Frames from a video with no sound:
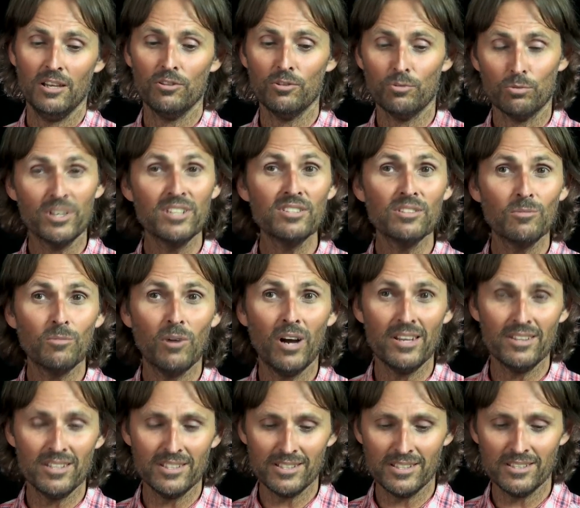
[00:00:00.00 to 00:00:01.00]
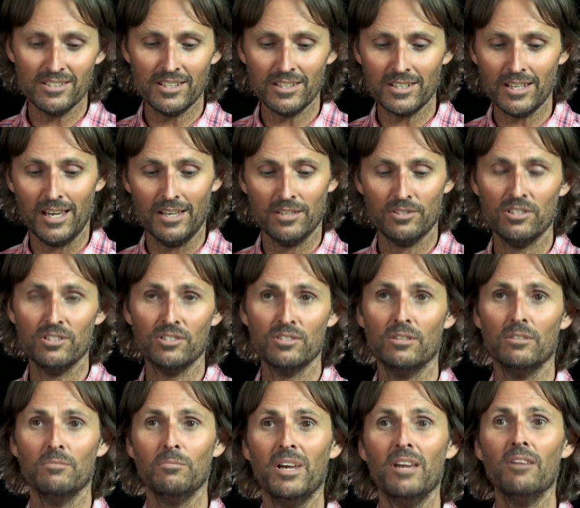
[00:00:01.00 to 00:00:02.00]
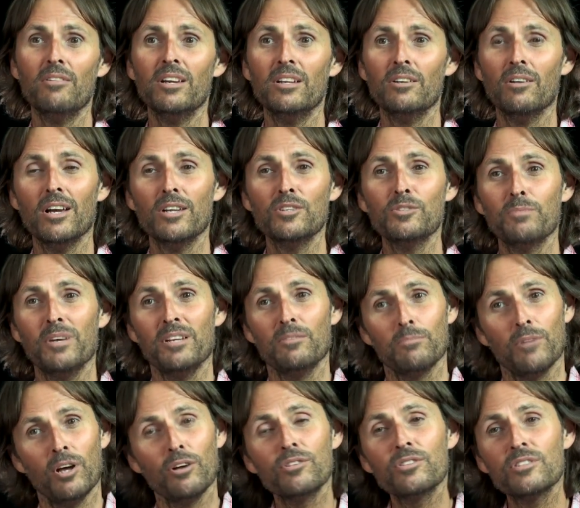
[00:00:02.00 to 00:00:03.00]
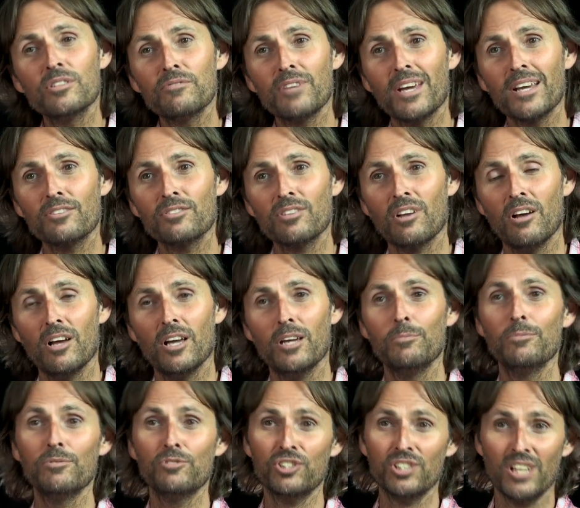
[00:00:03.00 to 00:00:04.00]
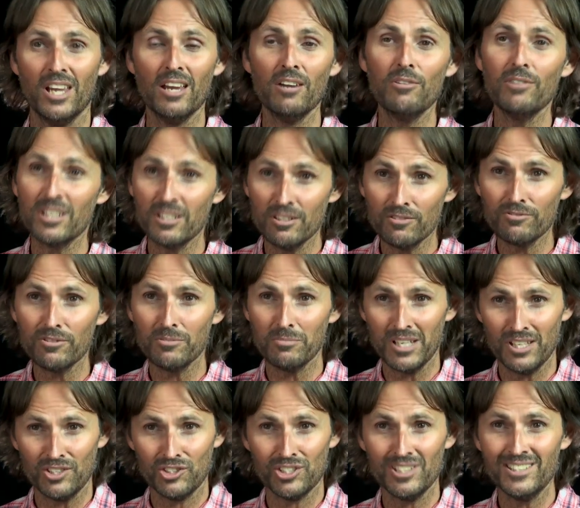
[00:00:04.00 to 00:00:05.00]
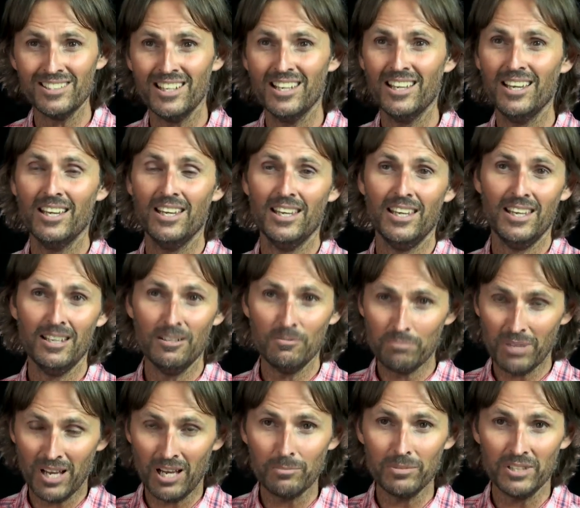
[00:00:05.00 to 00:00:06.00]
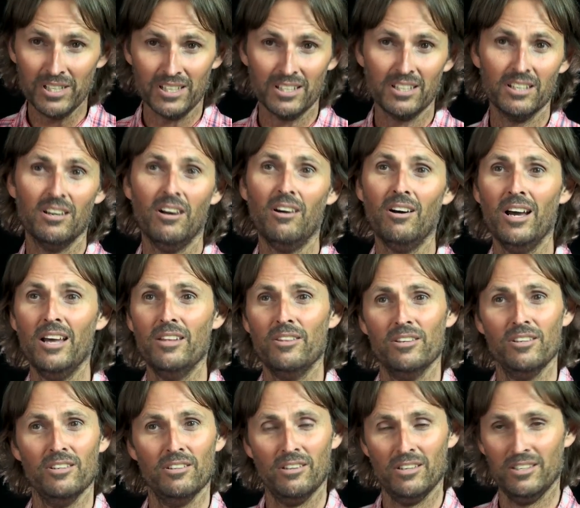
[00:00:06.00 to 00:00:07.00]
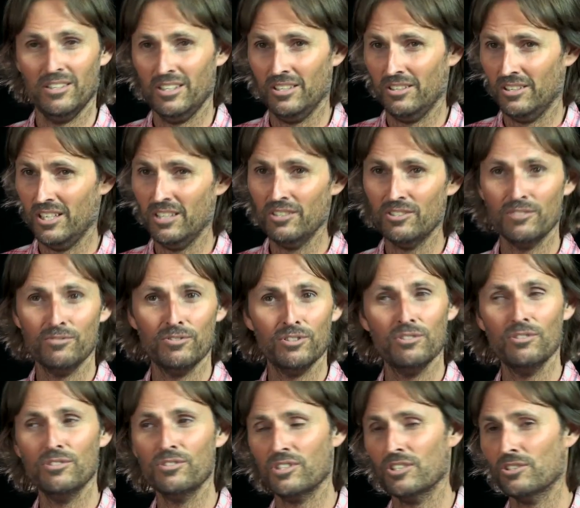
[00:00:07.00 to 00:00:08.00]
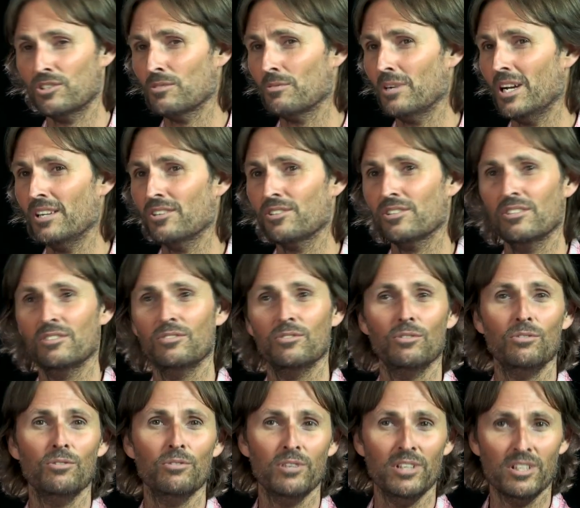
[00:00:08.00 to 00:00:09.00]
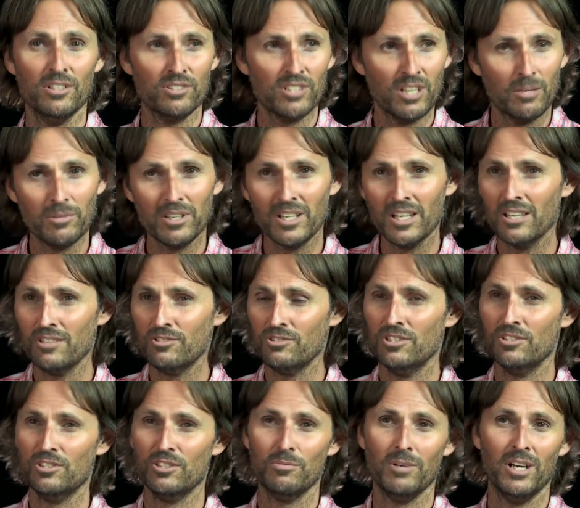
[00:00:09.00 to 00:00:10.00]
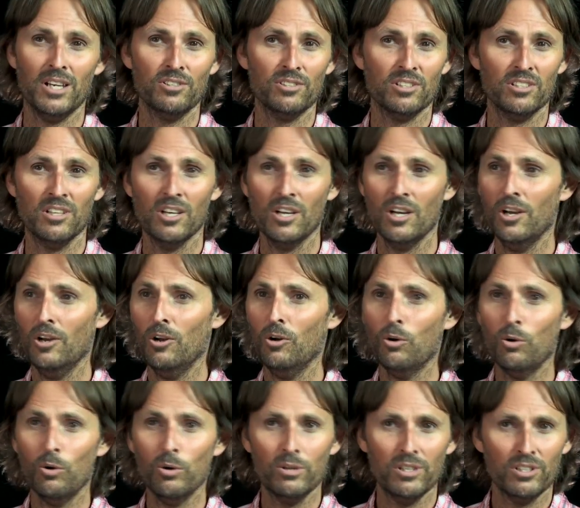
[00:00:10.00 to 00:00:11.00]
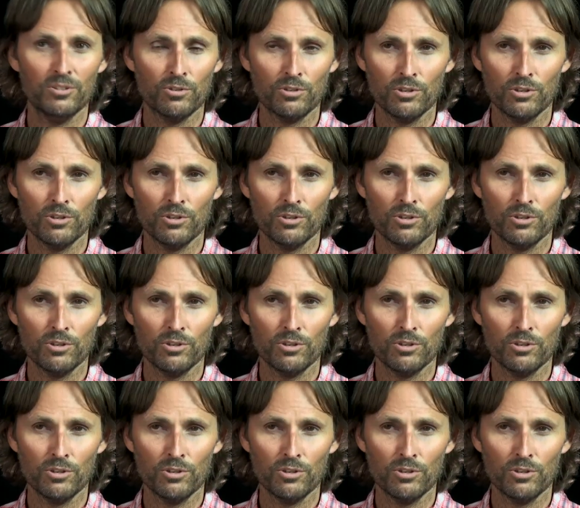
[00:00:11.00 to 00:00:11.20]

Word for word: The reason why this is the case is that Mary and I spend most of our time sharing information in public, either in interview situation or in a seminar situation or in